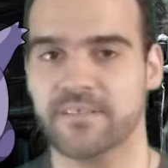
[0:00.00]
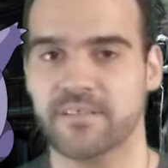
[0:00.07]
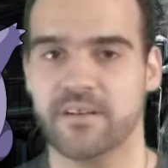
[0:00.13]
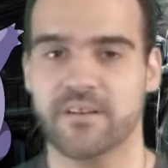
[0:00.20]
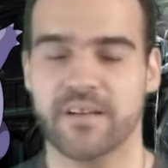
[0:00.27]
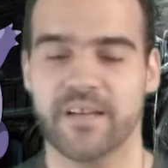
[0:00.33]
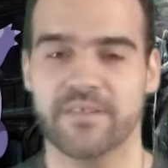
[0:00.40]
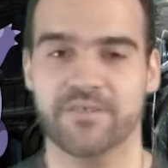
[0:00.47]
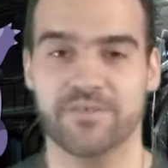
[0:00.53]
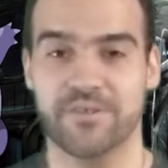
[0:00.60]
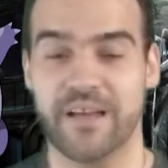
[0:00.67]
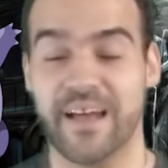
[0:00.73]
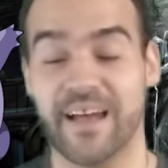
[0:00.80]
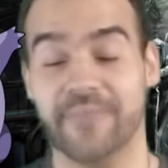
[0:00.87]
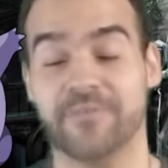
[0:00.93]
Okay, so you
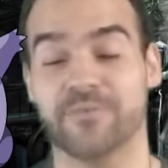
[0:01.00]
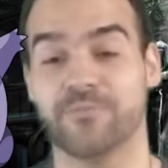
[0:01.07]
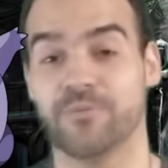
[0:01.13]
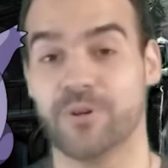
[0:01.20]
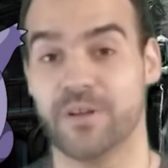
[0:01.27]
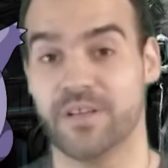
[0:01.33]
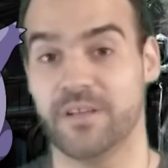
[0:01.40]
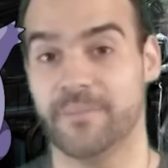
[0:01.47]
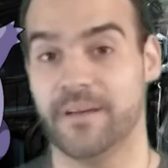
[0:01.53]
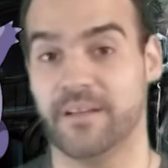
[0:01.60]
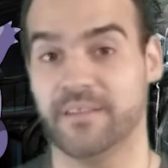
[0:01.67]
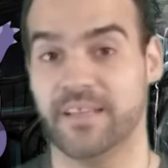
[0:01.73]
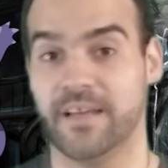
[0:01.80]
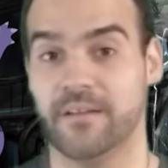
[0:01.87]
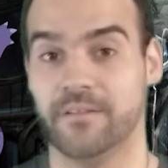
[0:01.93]
have to worry about
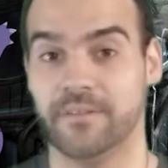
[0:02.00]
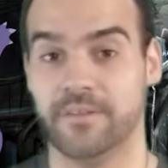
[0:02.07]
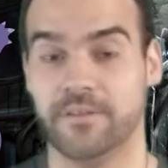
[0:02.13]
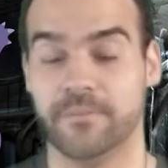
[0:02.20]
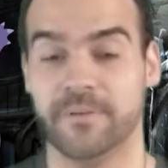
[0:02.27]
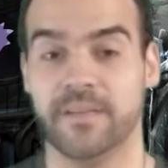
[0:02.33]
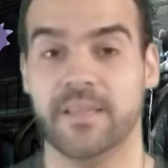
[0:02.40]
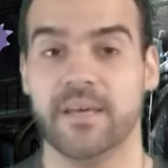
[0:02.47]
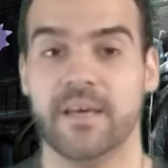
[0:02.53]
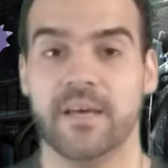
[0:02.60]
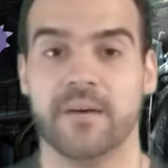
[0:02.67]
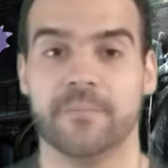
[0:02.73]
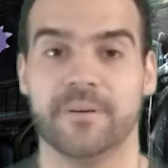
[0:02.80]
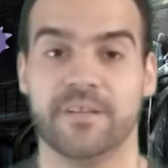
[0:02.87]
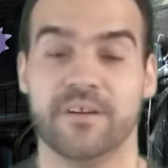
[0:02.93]
that a little bit.
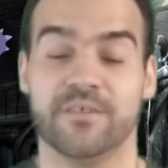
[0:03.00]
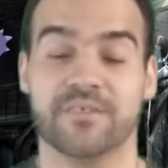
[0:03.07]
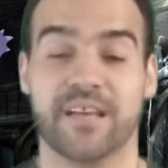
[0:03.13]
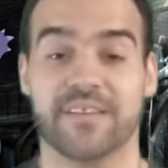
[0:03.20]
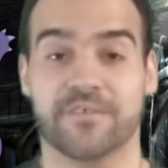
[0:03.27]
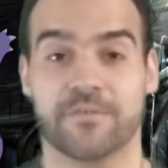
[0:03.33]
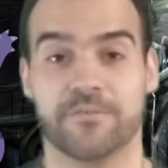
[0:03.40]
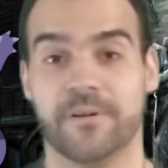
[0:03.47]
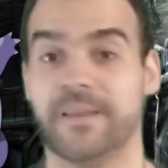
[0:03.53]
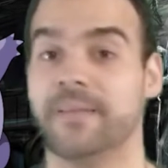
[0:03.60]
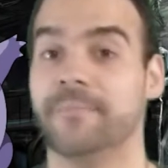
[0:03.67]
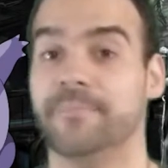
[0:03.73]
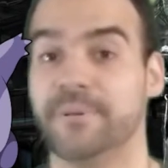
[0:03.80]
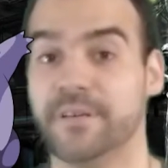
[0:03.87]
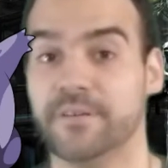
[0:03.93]
But it also has a great
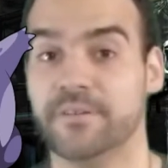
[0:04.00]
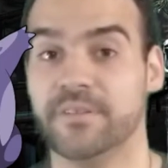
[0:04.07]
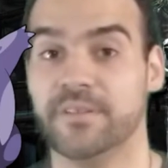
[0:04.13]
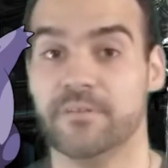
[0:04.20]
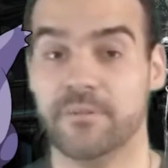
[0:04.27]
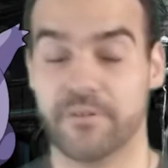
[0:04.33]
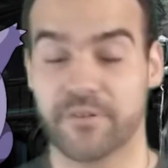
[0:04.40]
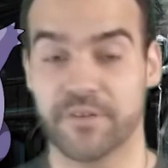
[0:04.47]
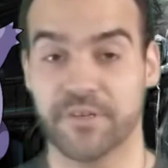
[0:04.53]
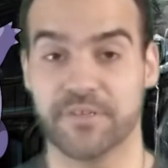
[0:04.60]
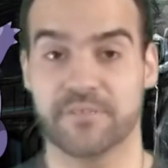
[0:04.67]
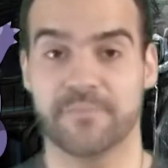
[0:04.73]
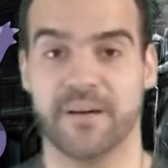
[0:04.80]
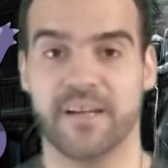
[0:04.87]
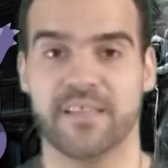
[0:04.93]
ability with Curse
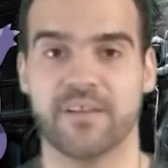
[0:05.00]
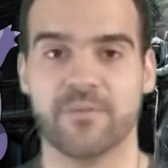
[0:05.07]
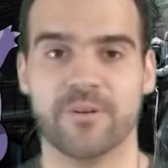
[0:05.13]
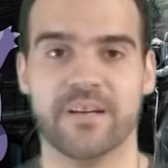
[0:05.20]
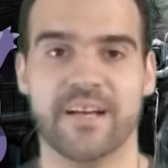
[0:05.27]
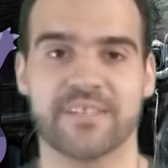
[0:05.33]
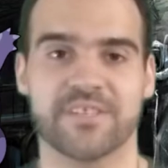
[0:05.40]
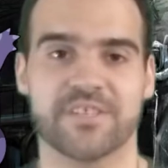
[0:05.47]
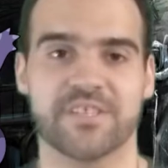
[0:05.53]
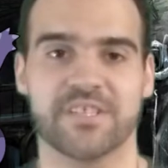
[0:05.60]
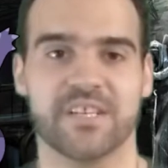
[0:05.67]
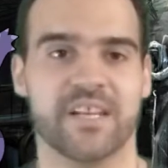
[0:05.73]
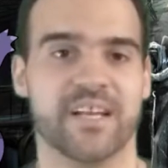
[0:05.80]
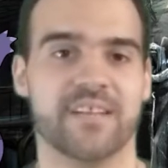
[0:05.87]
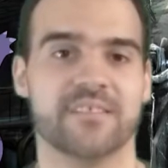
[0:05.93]
Body, where it has a
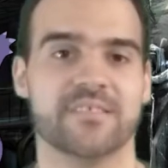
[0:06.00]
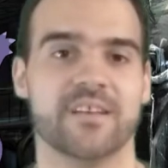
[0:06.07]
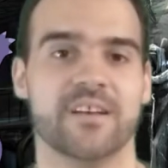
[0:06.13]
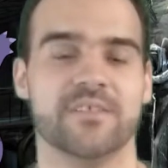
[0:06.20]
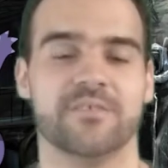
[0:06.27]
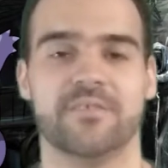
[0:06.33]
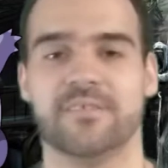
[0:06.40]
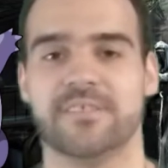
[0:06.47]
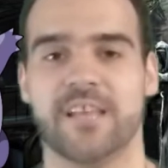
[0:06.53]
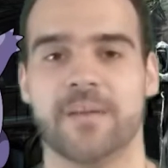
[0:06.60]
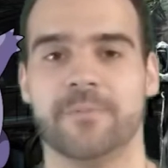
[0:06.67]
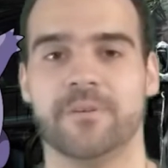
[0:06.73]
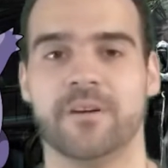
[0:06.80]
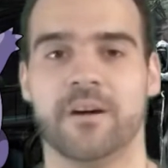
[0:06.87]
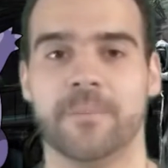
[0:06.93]
chance to
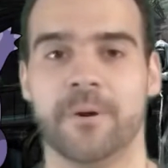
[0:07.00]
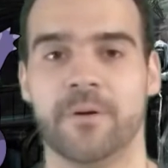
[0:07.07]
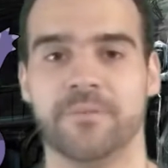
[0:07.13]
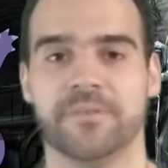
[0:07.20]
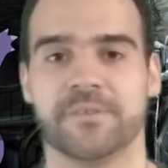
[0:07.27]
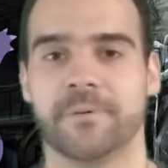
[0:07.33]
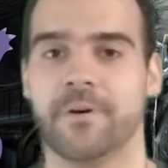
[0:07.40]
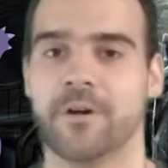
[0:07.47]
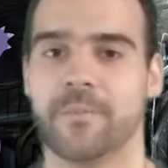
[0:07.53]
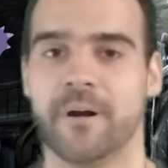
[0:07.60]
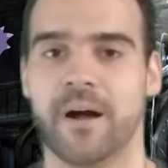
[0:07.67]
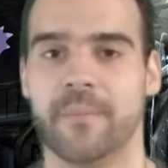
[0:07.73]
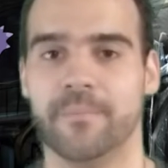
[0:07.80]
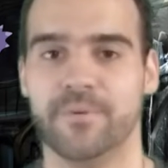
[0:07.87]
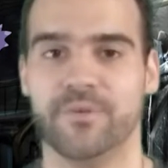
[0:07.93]
disable an opponent's
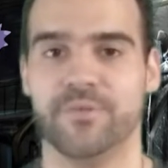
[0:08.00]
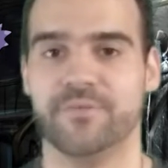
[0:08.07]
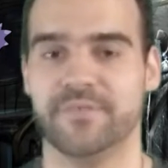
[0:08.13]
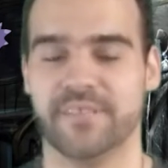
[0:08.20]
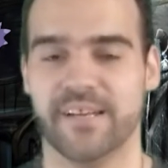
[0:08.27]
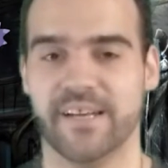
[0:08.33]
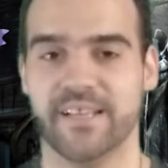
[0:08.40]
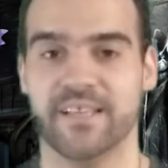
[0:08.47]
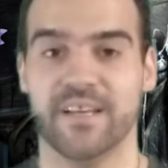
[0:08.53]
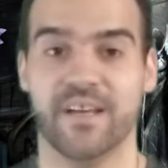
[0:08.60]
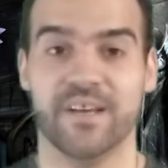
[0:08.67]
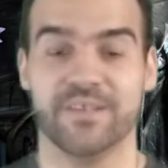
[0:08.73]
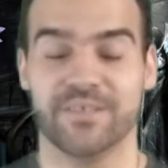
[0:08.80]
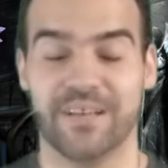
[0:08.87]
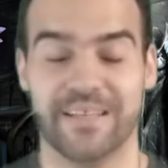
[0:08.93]
Pokemon moves then.
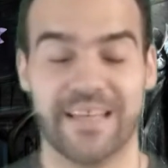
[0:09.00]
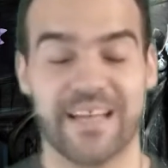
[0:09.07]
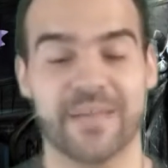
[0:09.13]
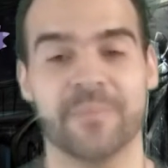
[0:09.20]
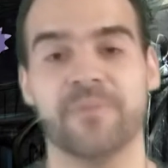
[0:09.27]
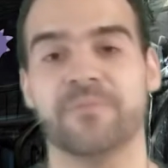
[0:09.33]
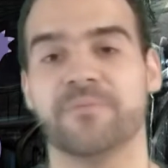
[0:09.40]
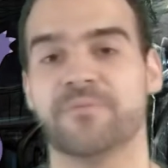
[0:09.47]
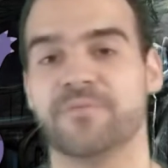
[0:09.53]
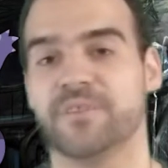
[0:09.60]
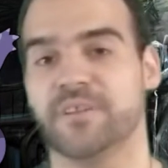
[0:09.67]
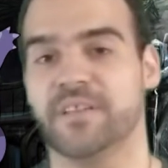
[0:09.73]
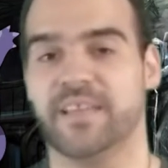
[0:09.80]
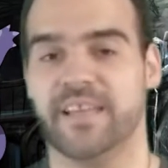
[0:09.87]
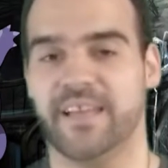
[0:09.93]
So that can be
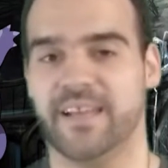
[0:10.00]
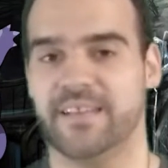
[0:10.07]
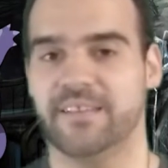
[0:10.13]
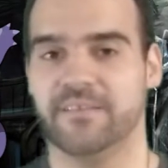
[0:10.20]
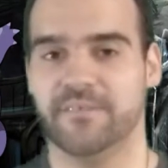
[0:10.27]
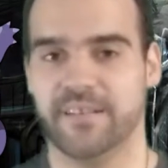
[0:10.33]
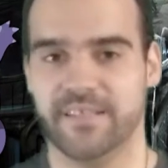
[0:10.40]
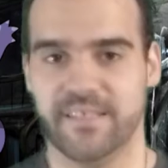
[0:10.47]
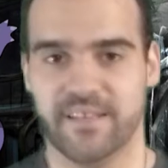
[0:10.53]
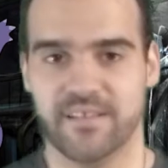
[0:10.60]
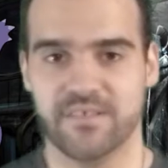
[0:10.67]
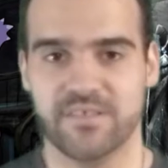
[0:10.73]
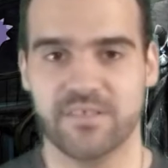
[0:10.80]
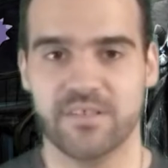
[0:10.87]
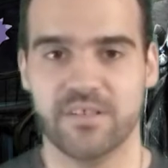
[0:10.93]
really handy right there,
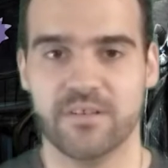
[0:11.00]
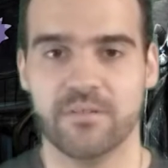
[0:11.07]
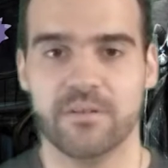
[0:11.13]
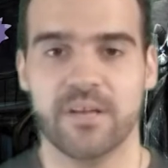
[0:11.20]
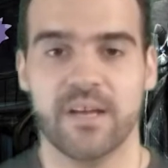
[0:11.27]
too.